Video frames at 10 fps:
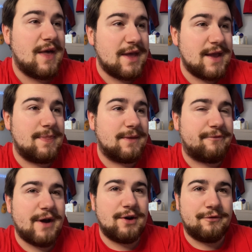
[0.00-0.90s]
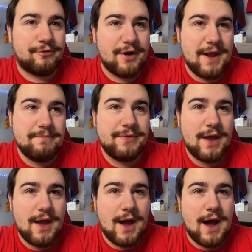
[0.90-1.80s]
in the final frame.
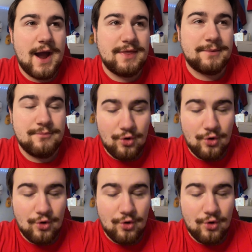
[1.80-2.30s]
And then